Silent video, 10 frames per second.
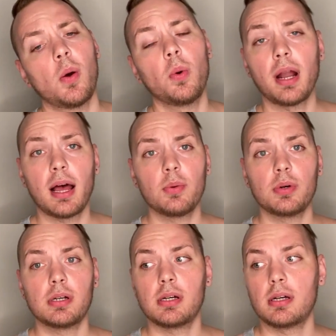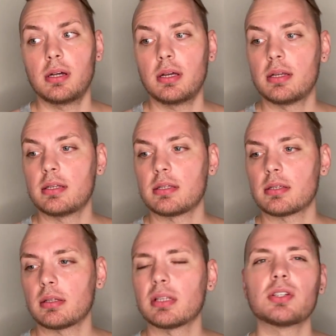When I
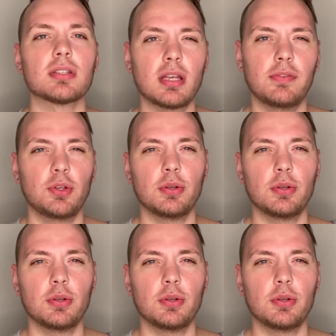was, let's just say a few